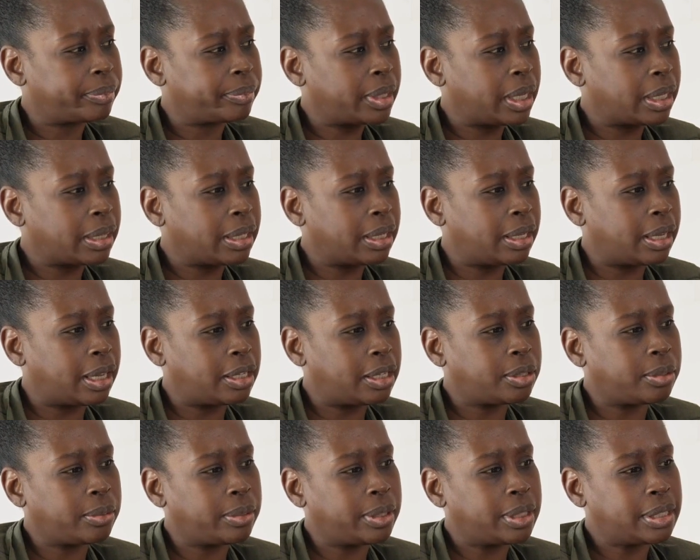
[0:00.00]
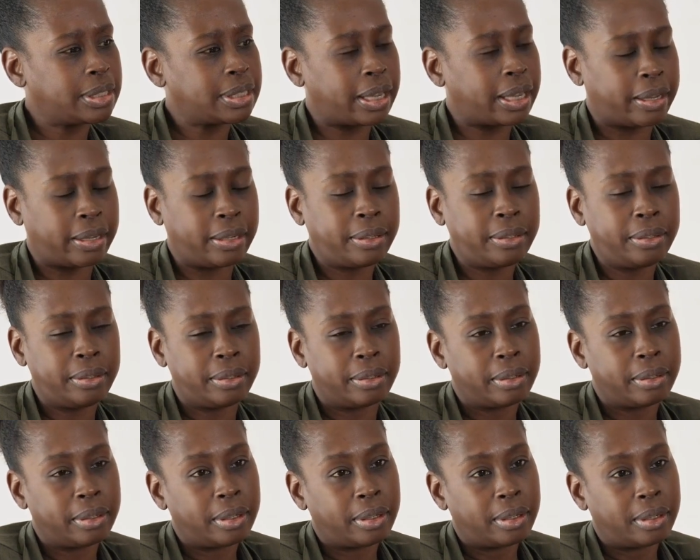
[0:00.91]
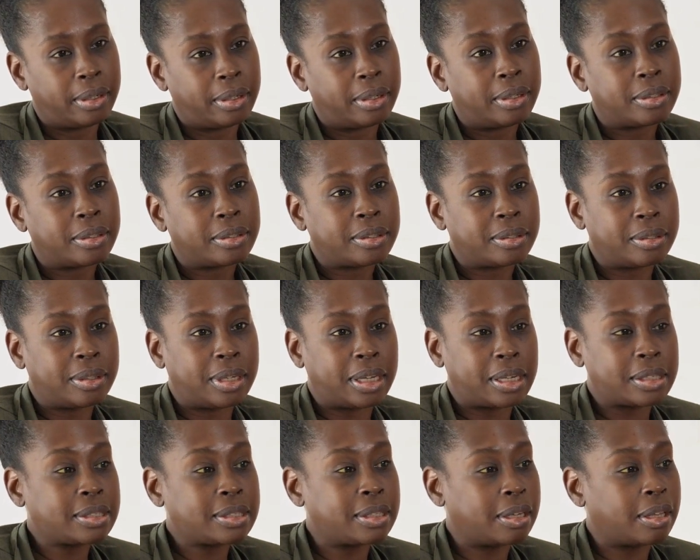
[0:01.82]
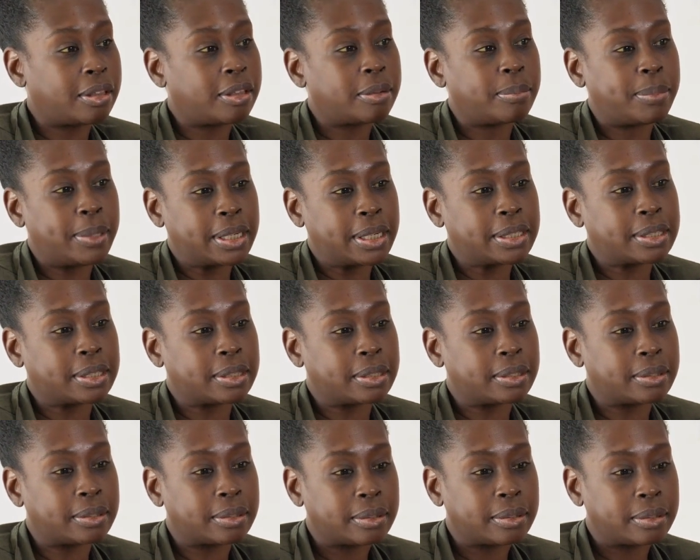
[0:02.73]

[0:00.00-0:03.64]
I think 8:30 to 8. So that's another blessing.